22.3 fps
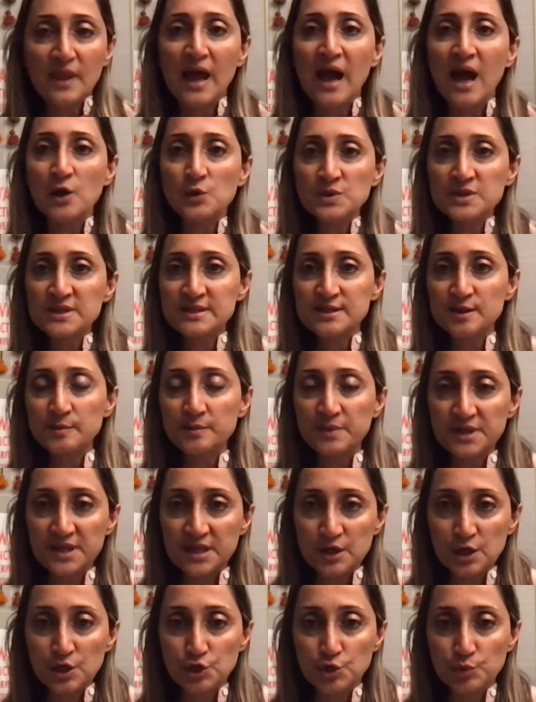how is
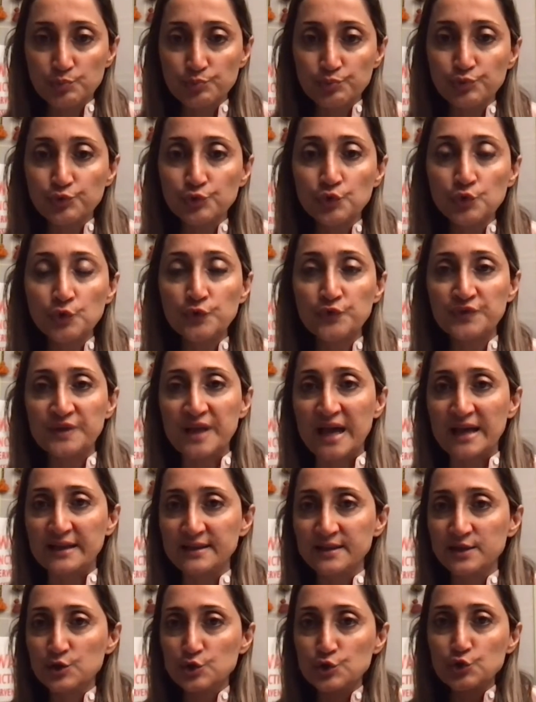somebody going to prove
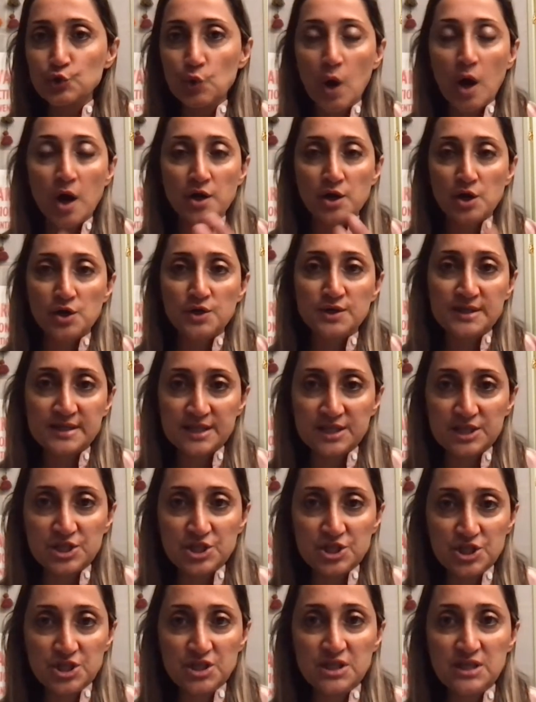that there's no I R
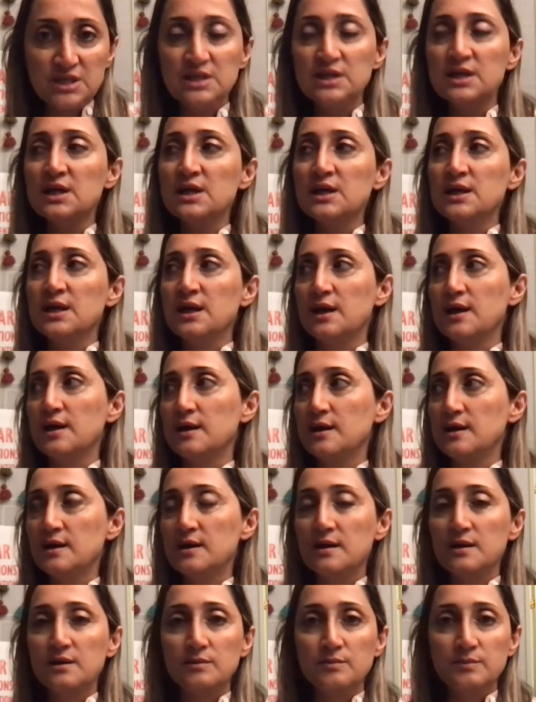C G
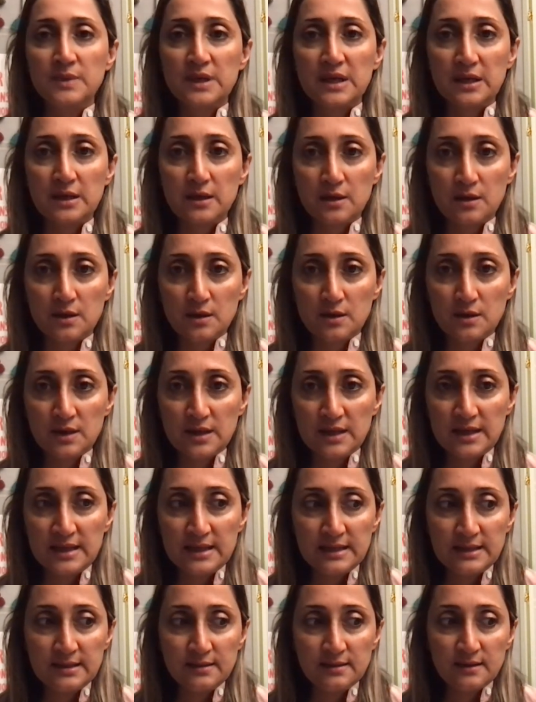um, uh,
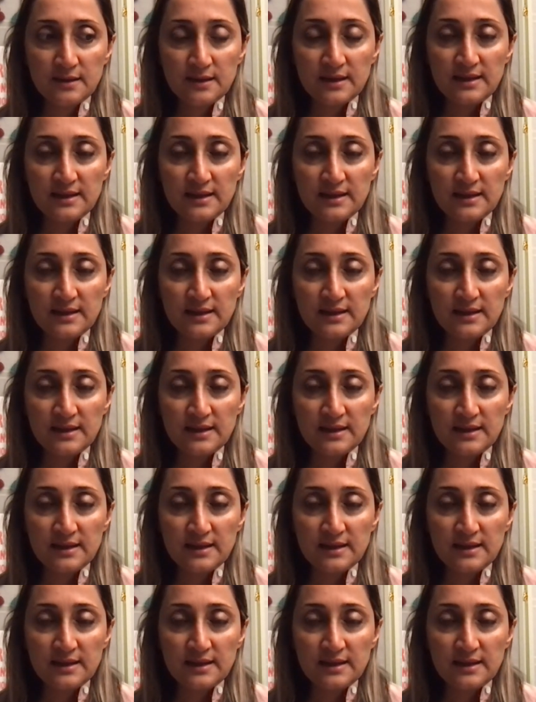in